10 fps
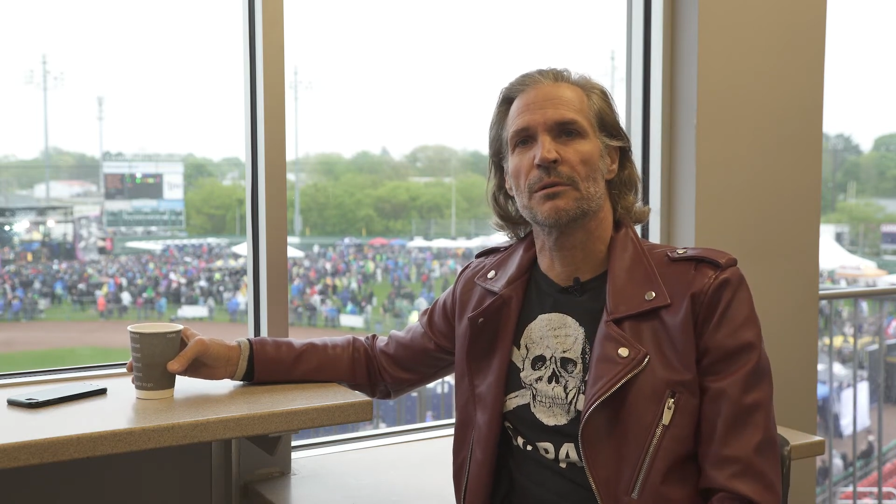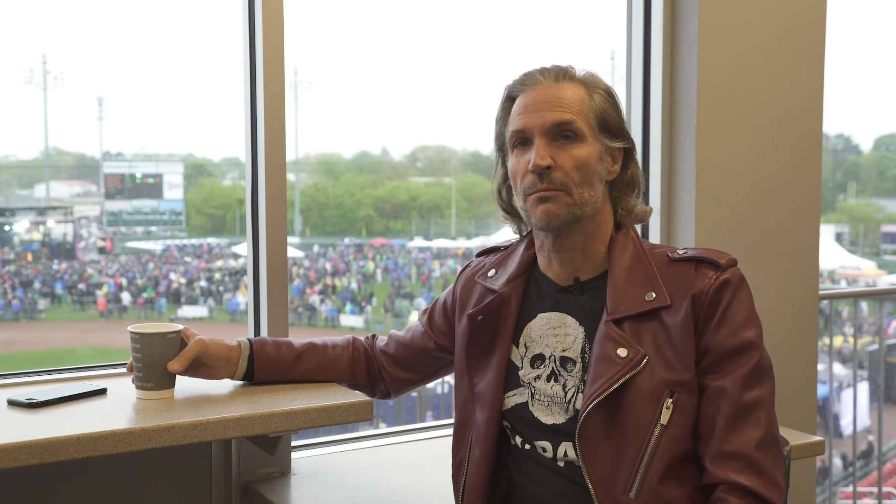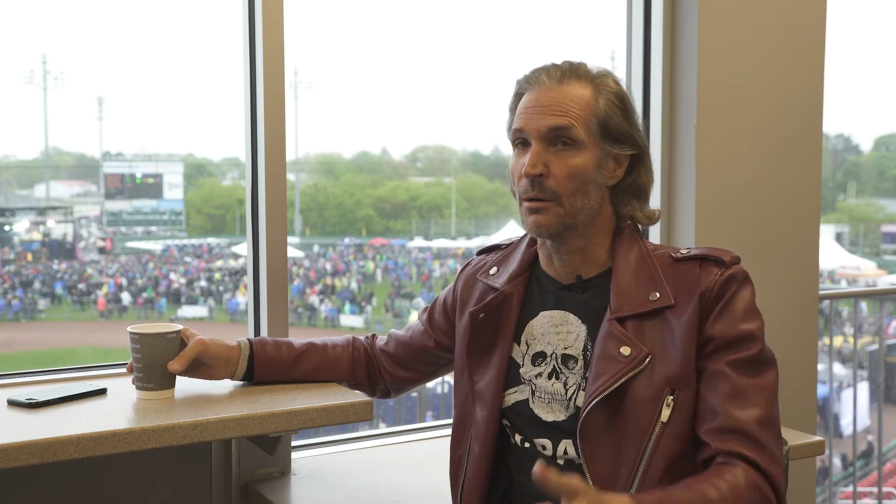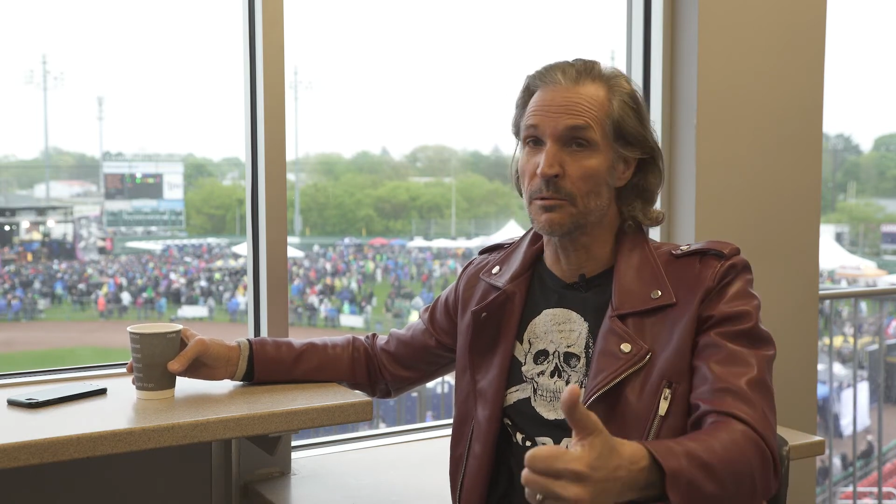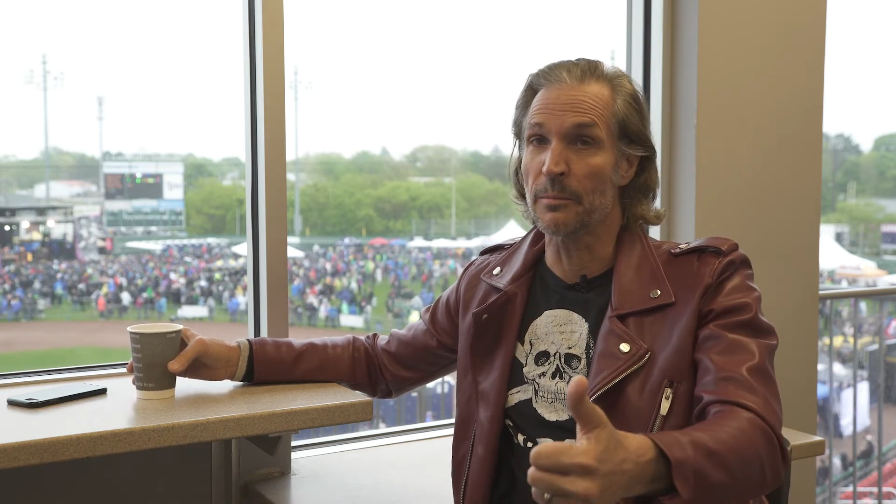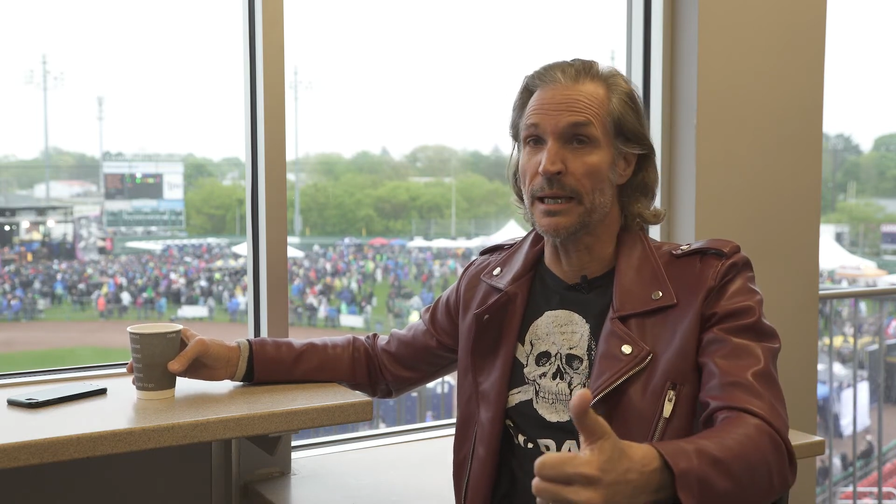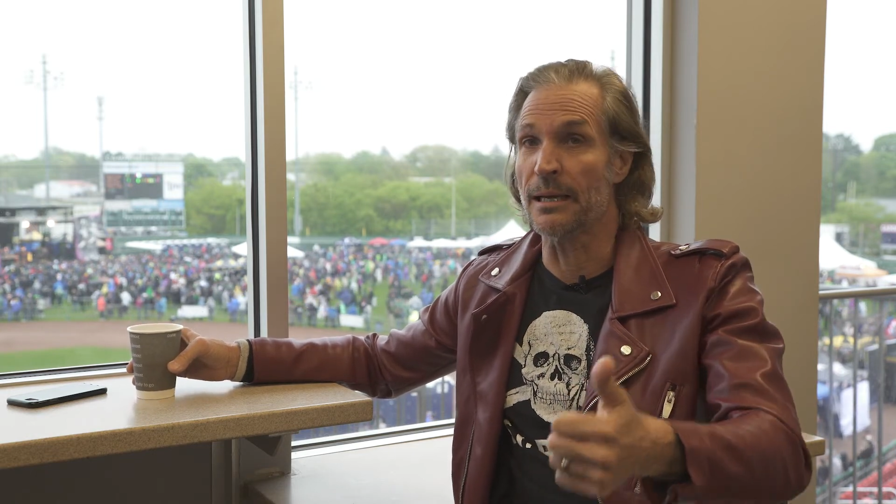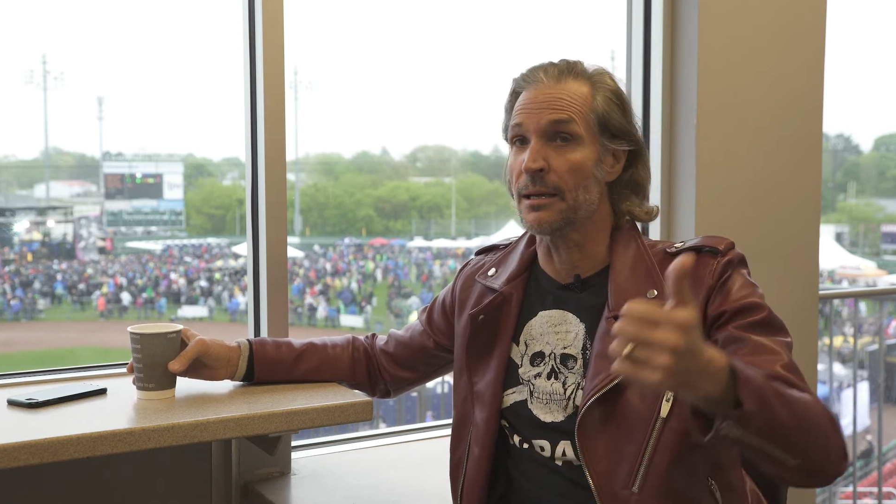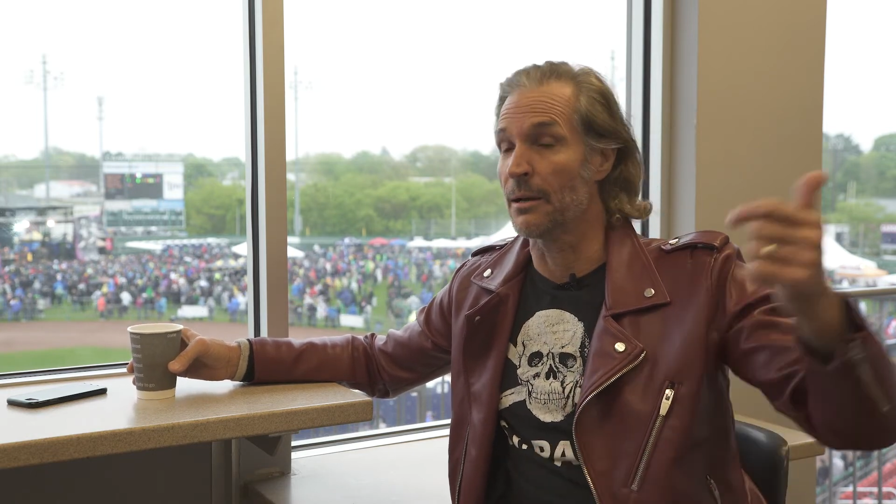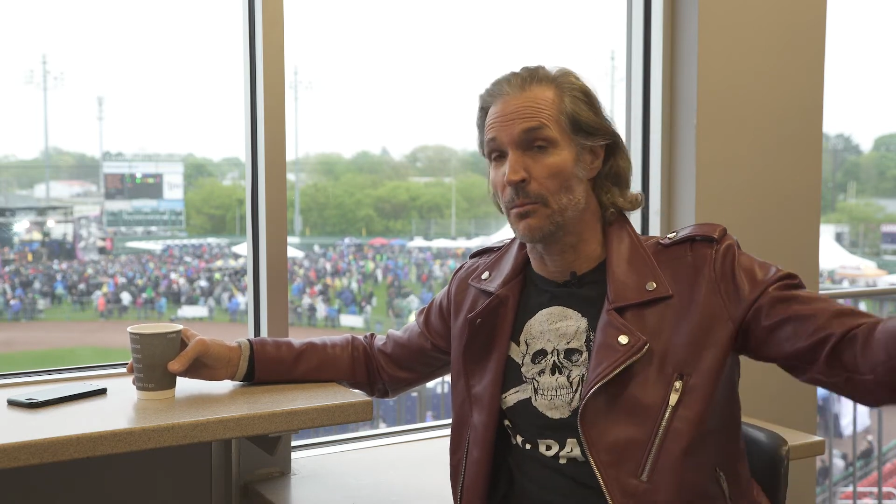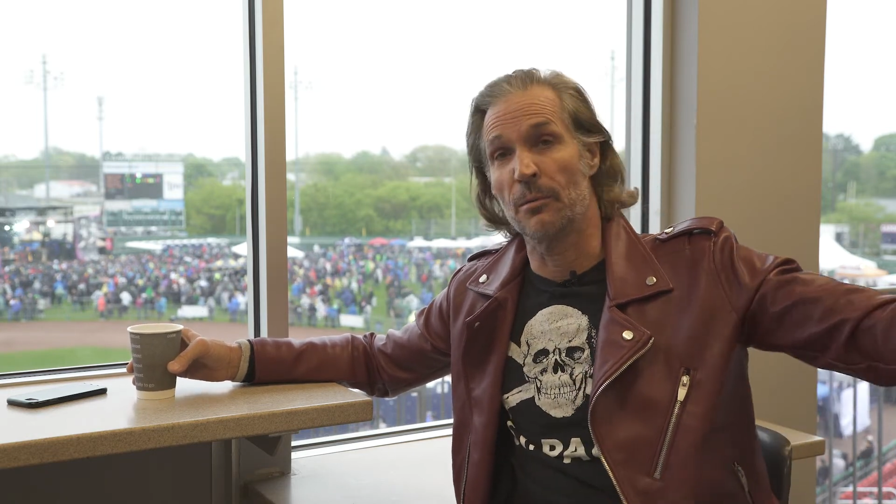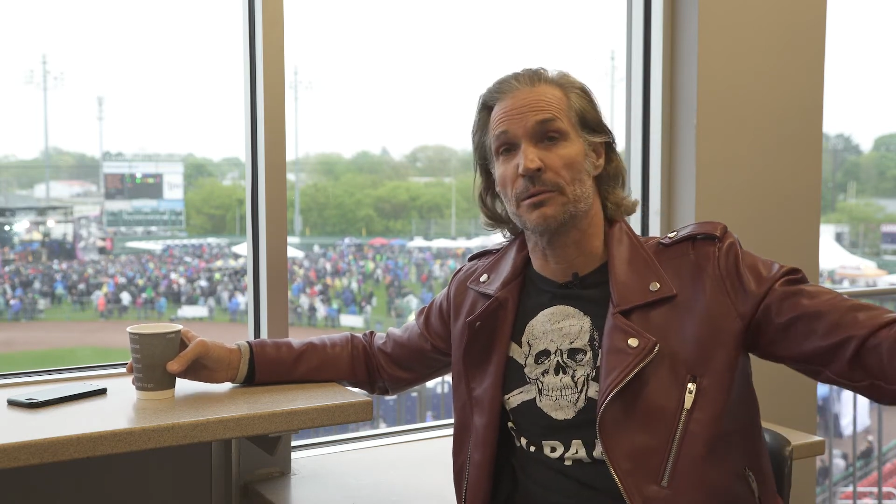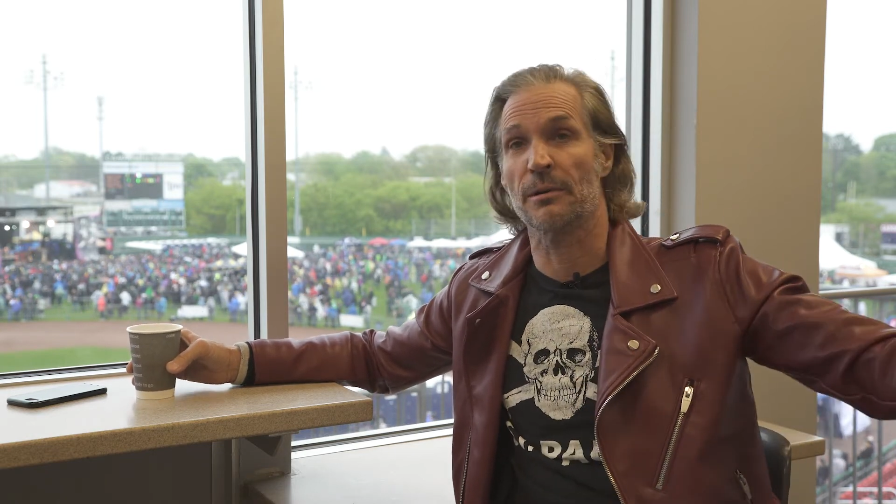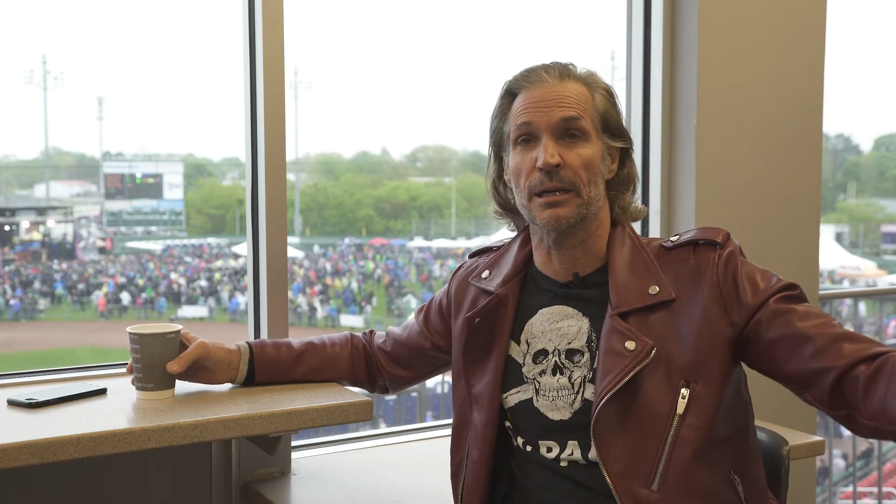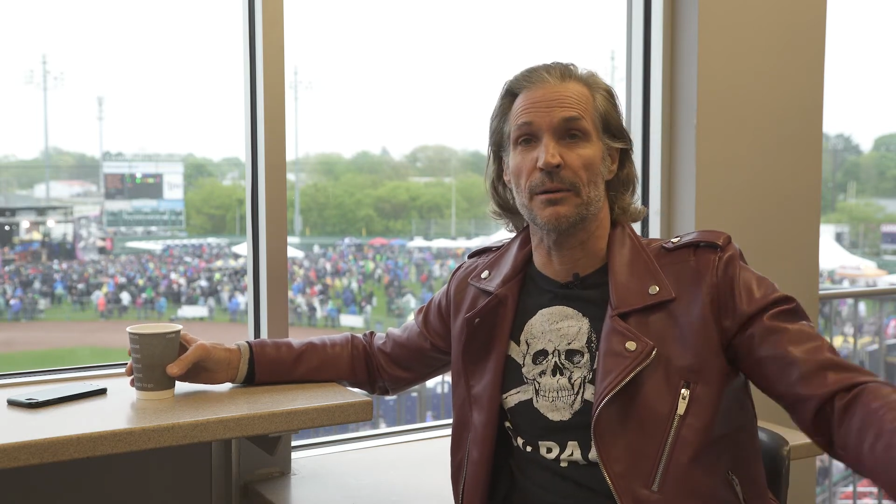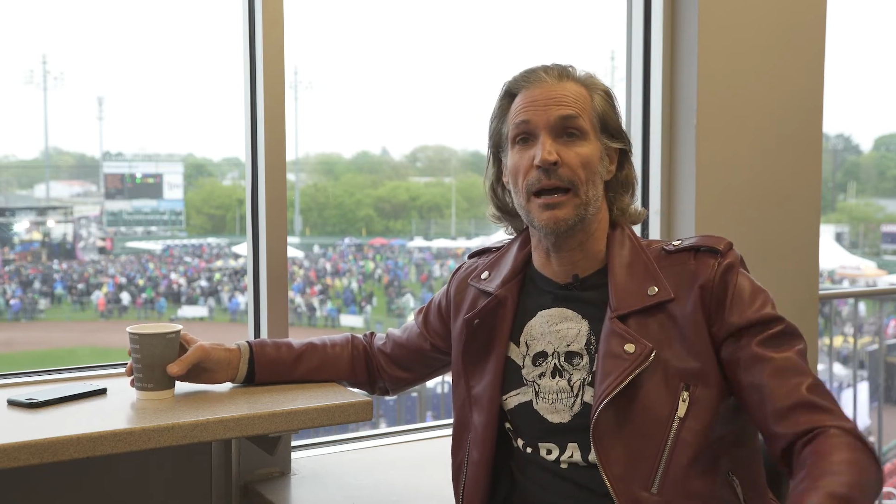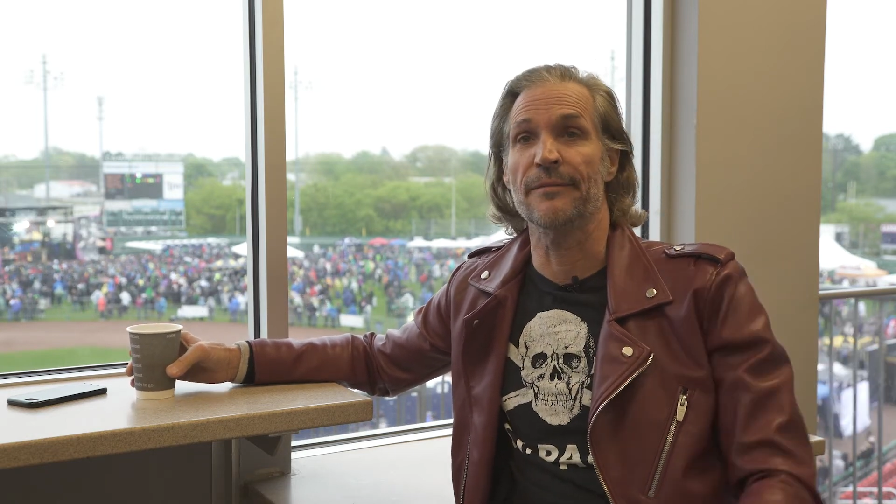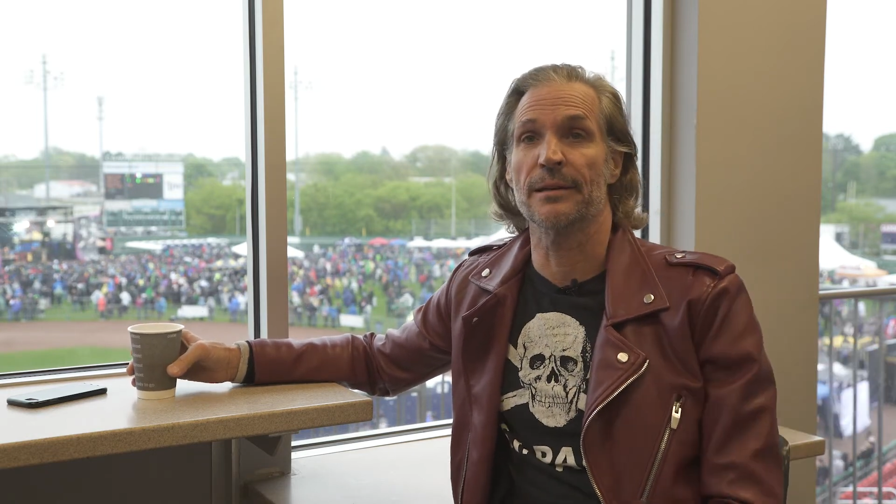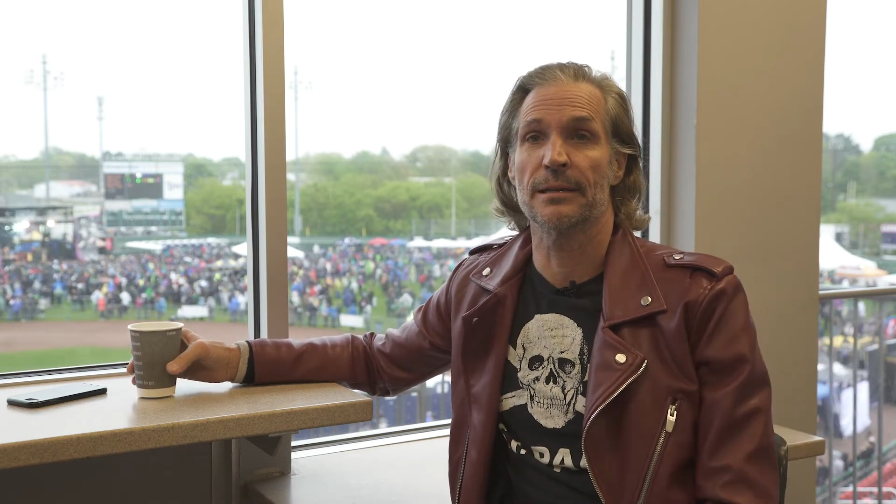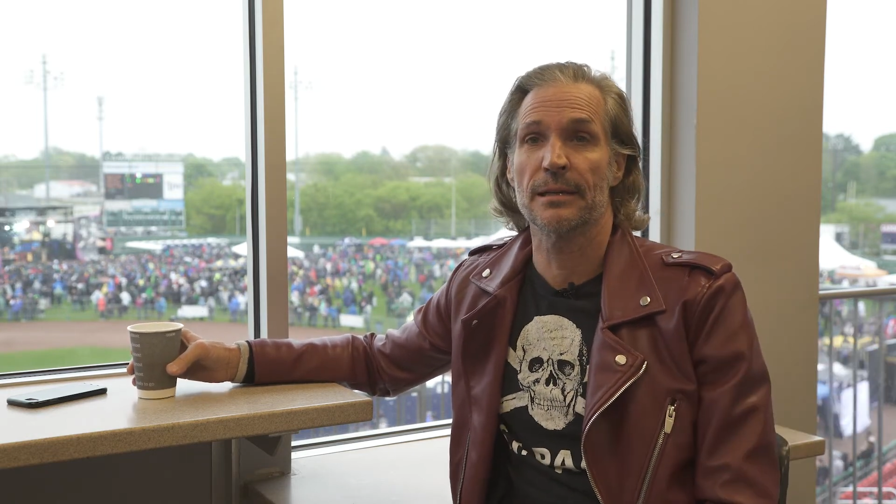One was me and one was Greg Graffin.